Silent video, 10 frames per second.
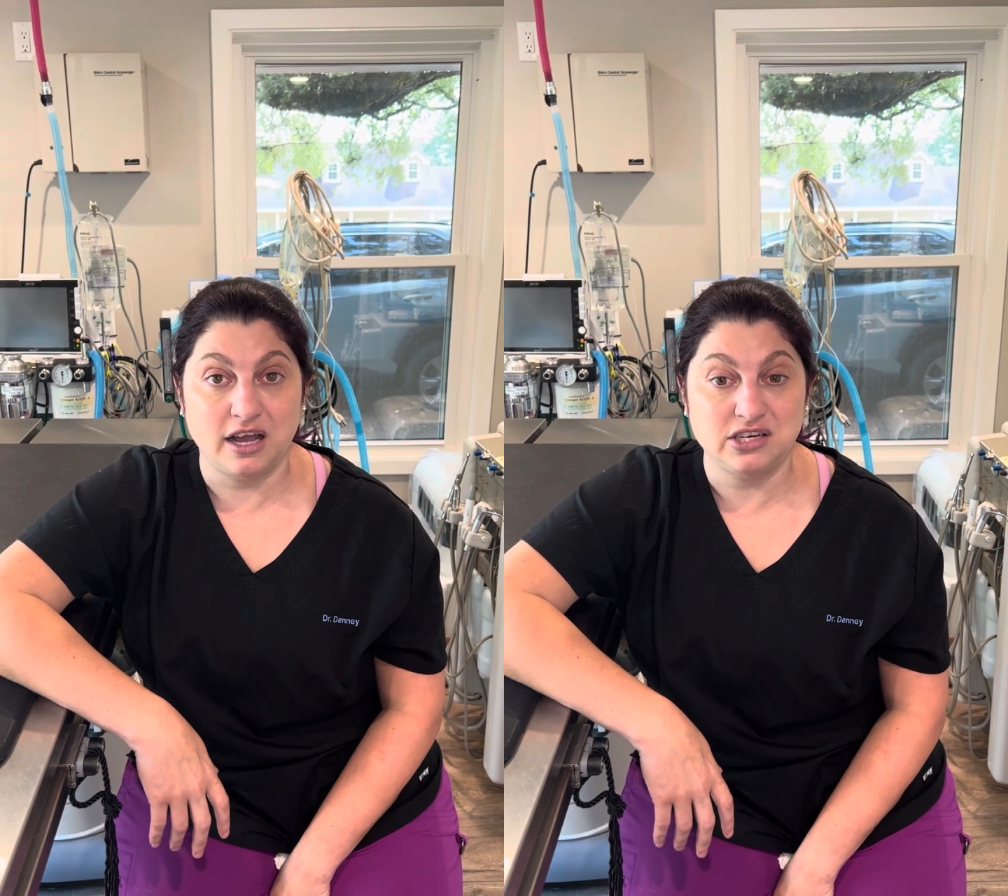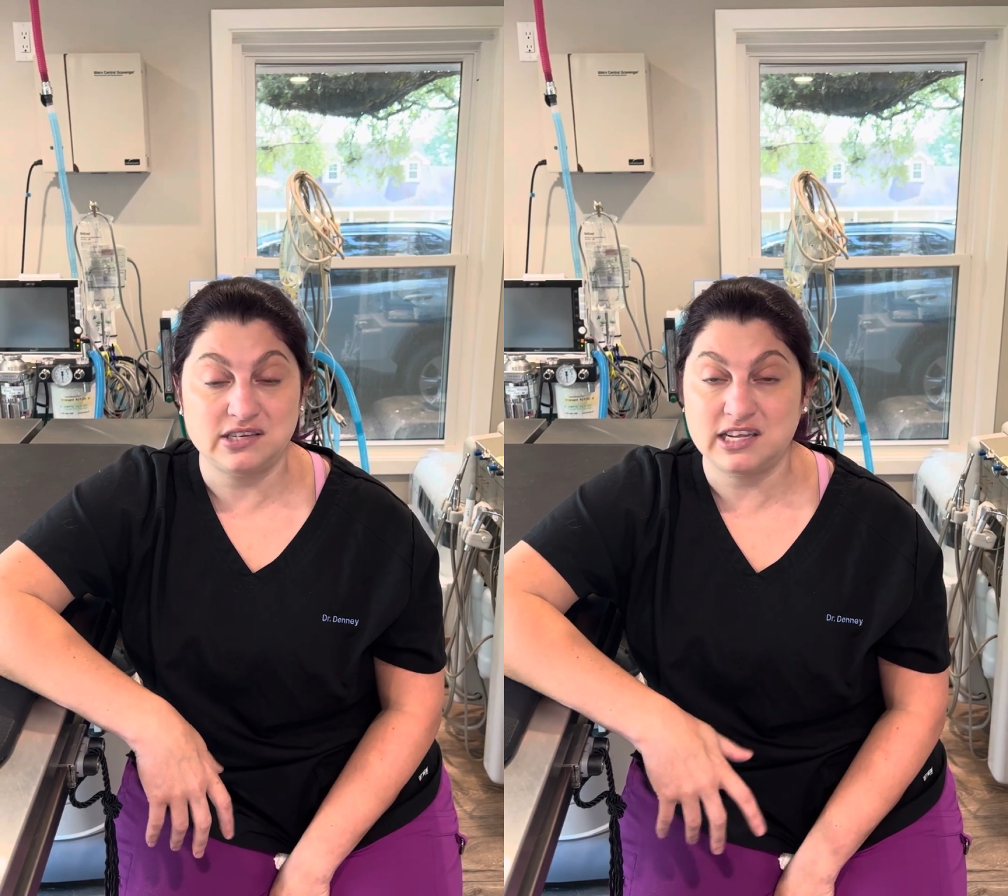
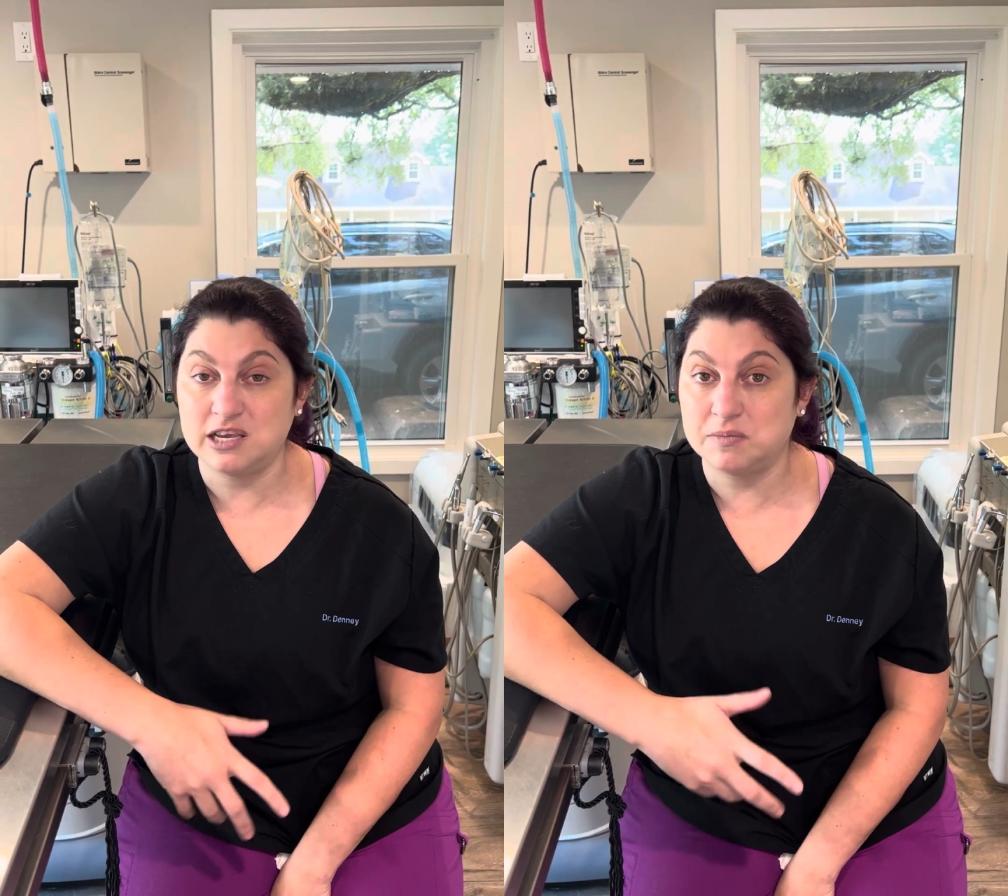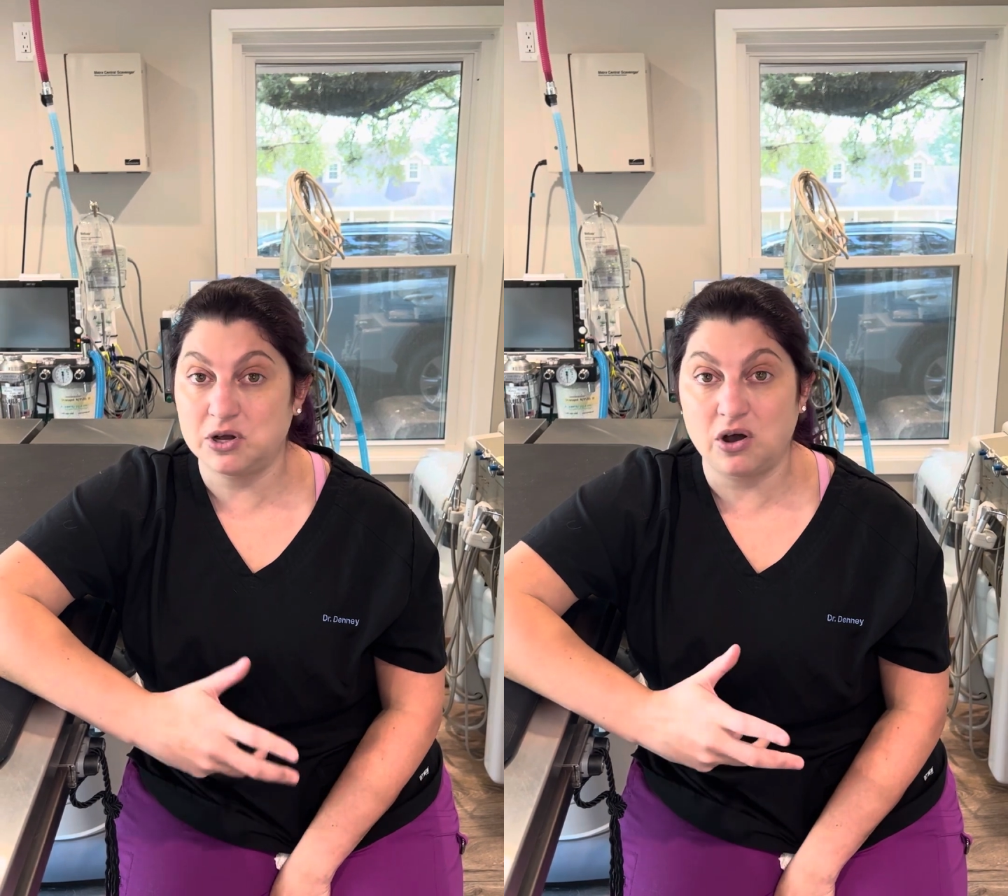just
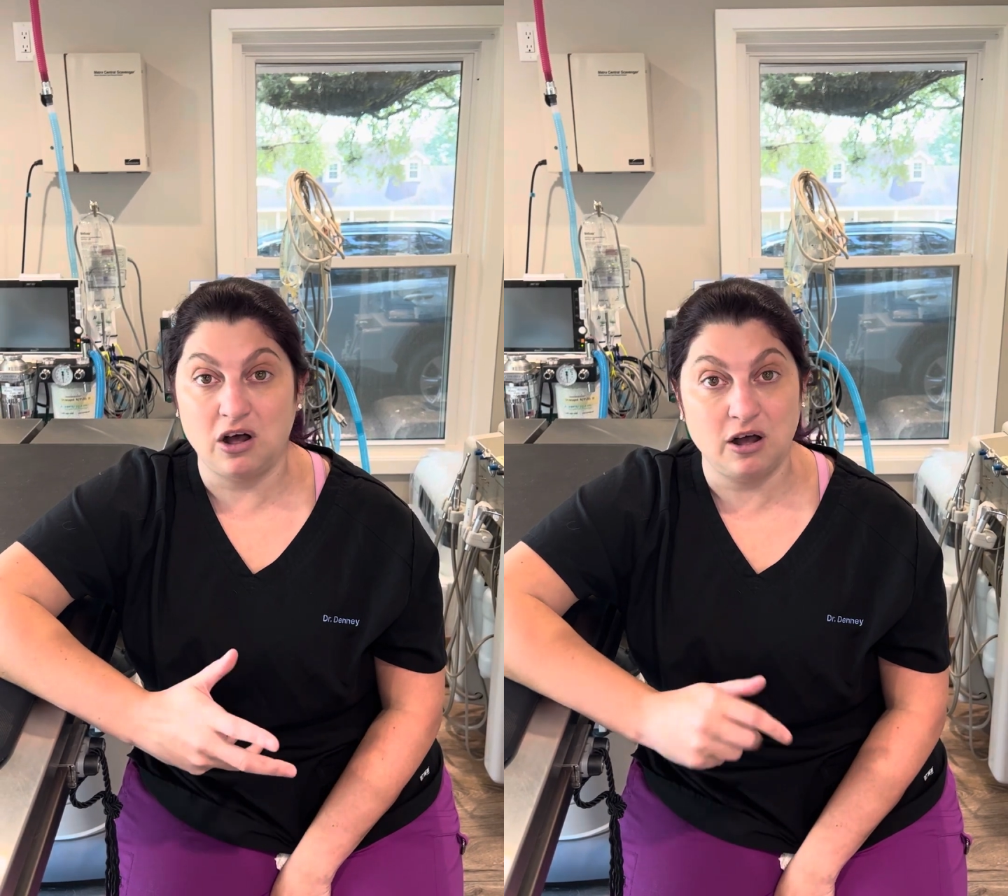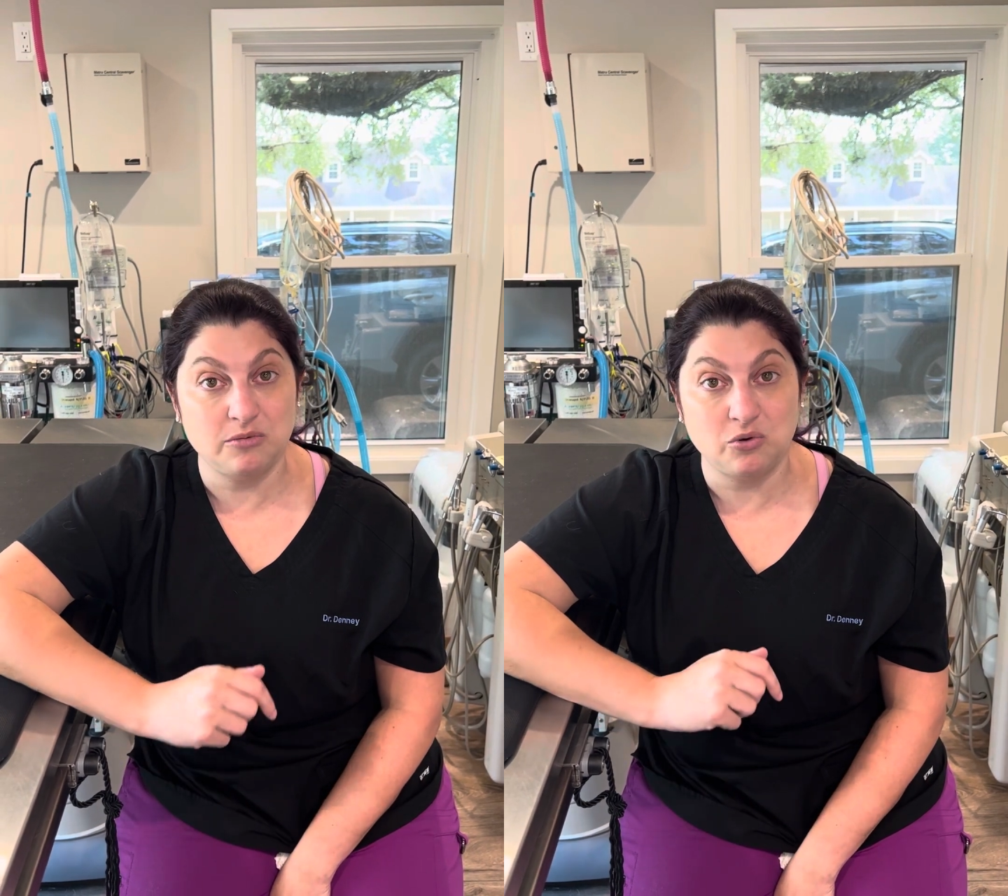keep it
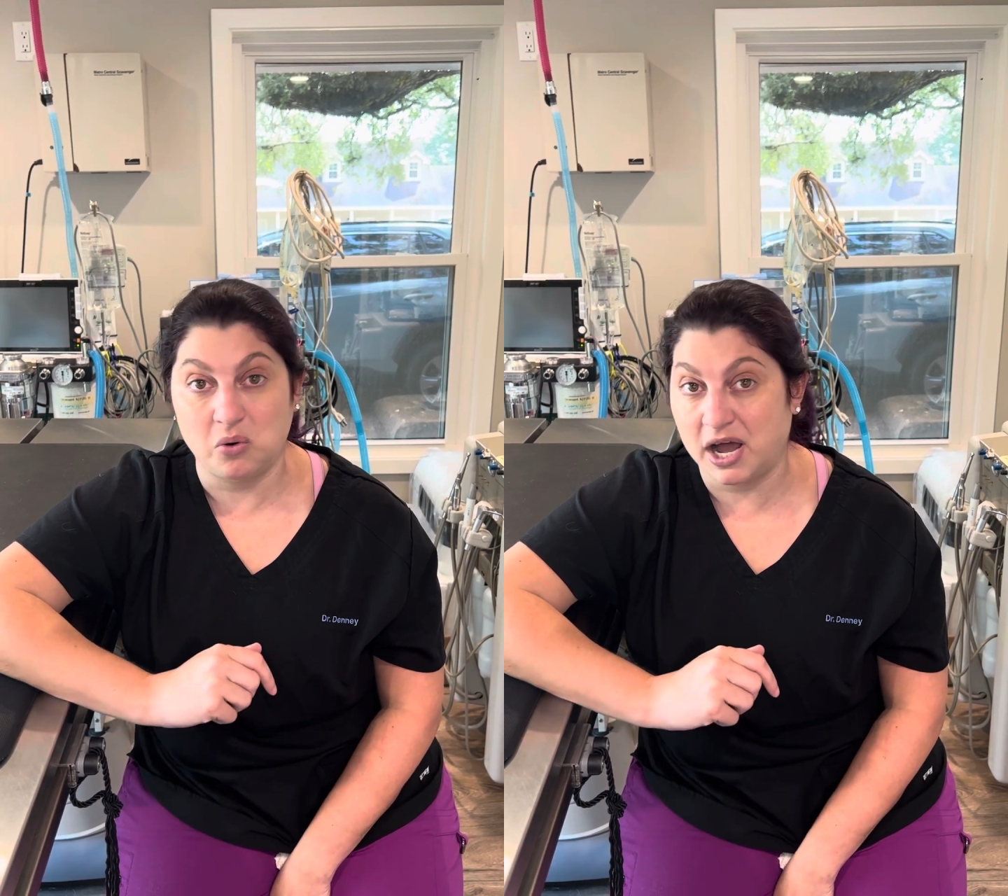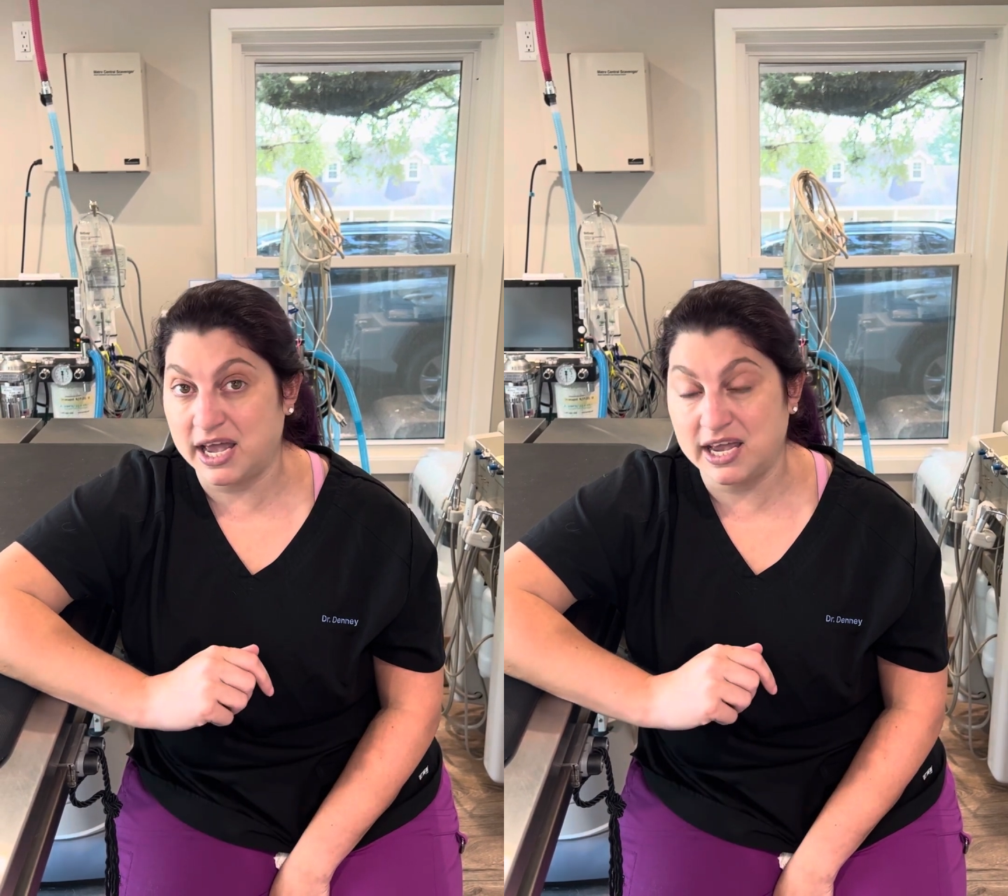calm,
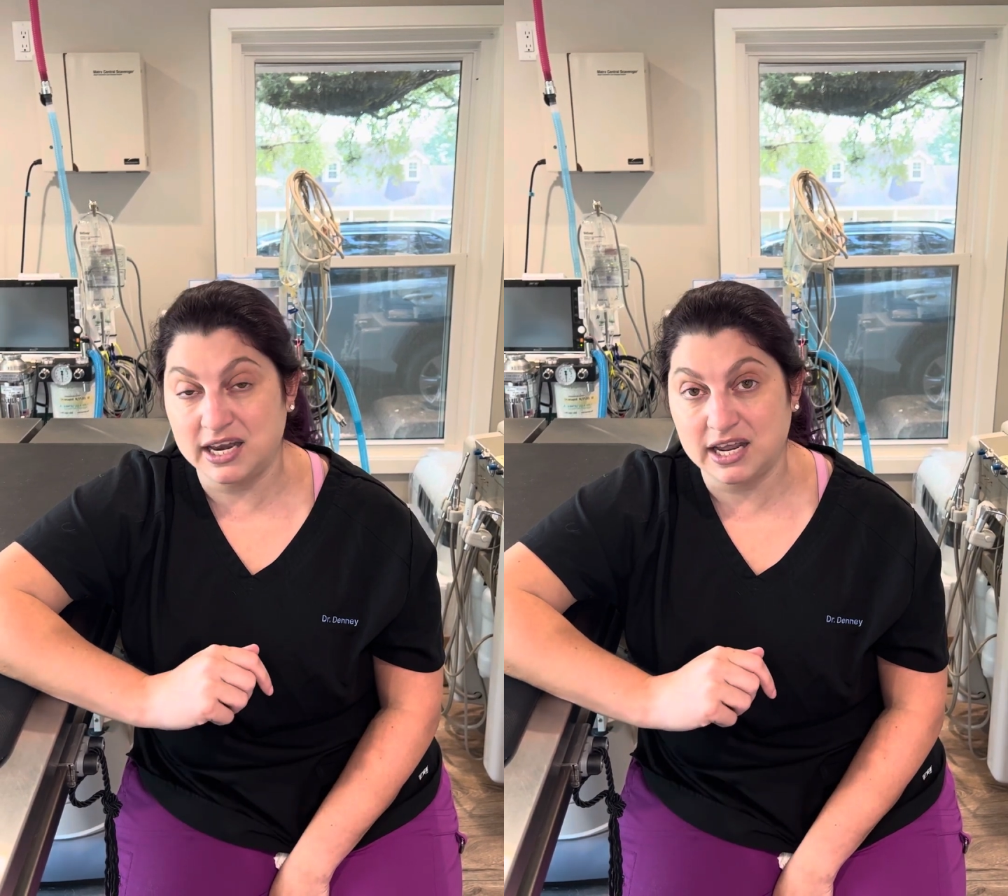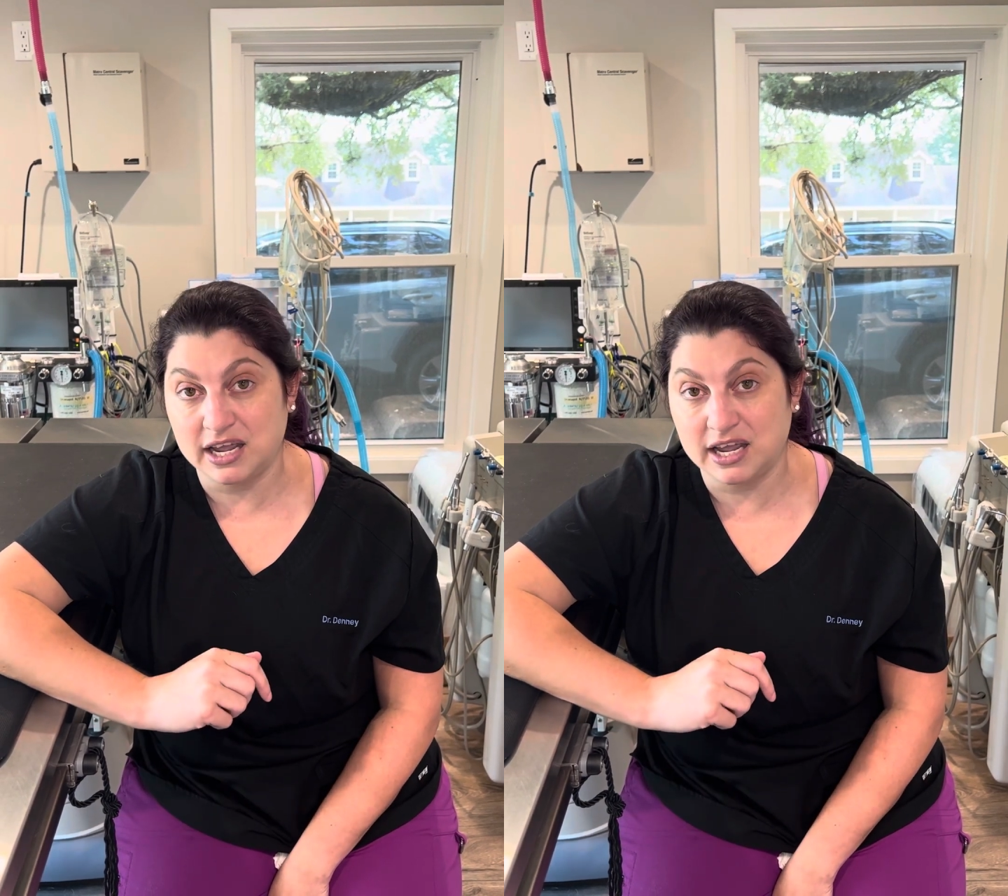quiet,